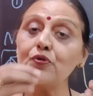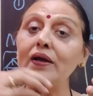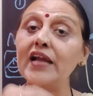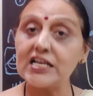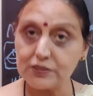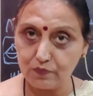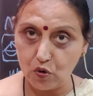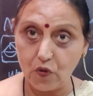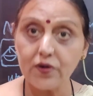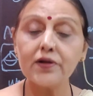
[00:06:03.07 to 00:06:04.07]
you can
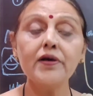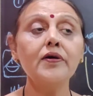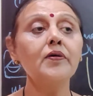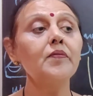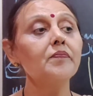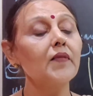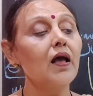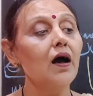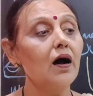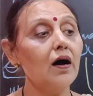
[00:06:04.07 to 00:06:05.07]
explore,
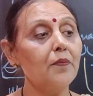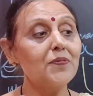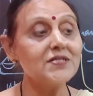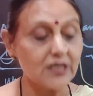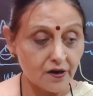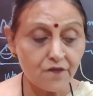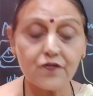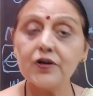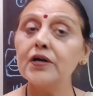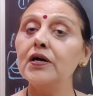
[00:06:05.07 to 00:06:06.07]

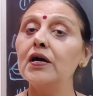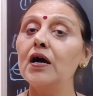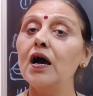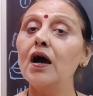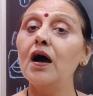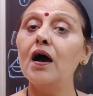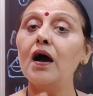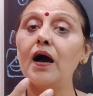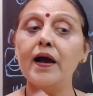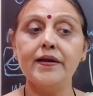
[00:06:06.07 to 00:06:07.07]
preserve,
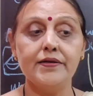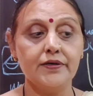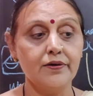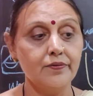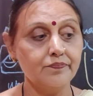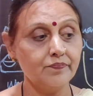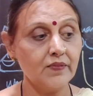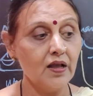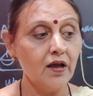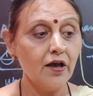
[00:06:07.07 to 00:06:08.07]
and
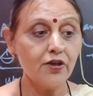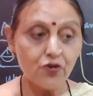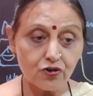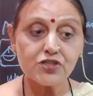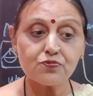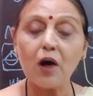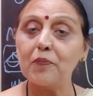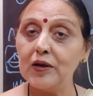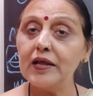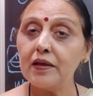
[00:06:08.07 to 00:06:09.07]
use
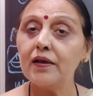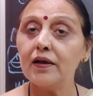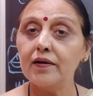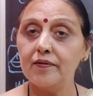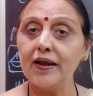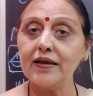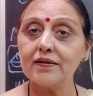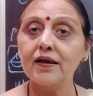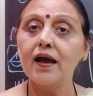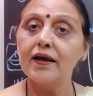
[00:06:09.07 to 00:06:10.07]
properly,
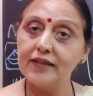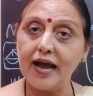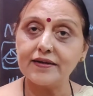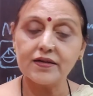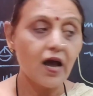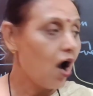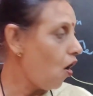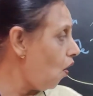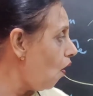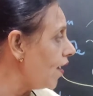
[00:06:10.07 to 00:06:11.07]
right? That.
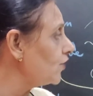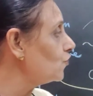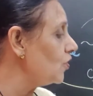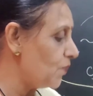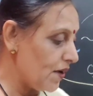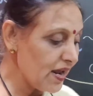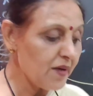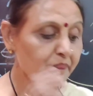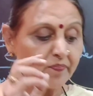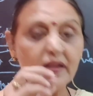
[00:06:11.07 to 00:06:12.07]
Or it could
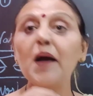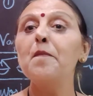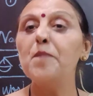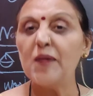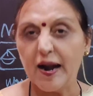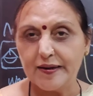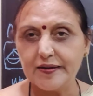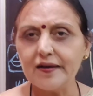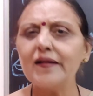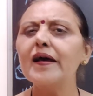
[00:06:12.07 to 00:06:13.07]
be
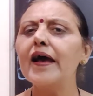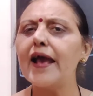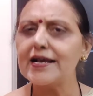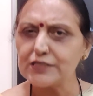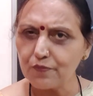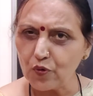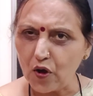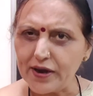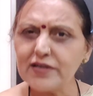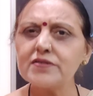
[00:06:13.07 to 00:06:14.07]
plunder,
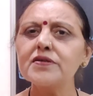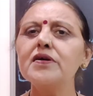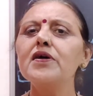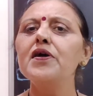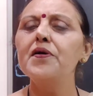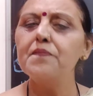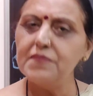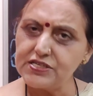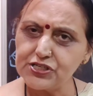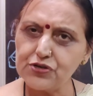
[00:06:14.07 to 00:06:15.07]
exploit,
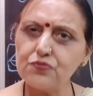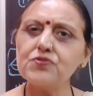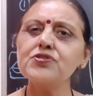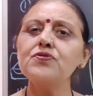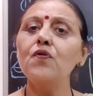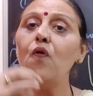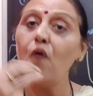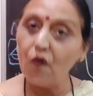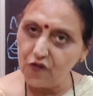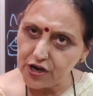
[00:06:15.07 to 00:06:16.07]
misuse,
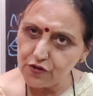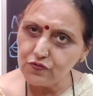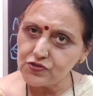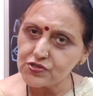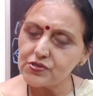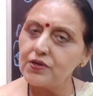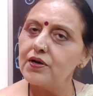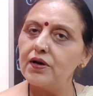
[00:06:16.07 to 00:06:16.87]
overuse.